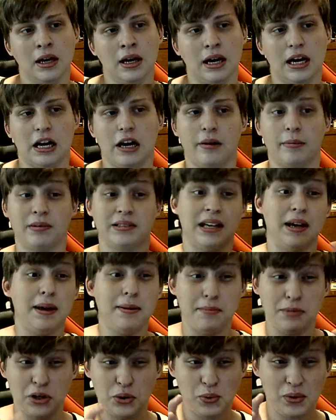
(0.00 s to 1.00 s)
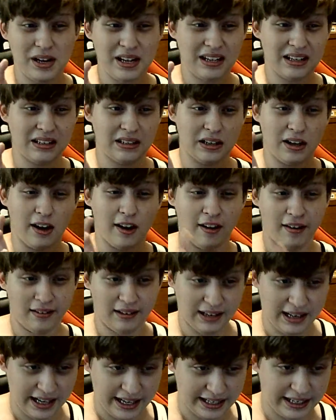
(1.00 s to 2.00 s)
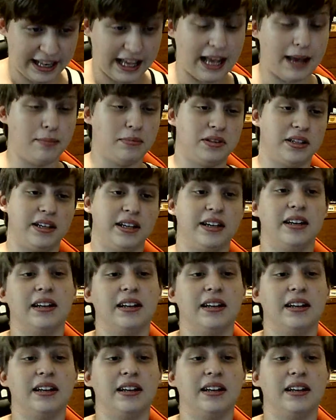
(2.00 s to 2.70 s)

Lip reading: Because I am doing online games again.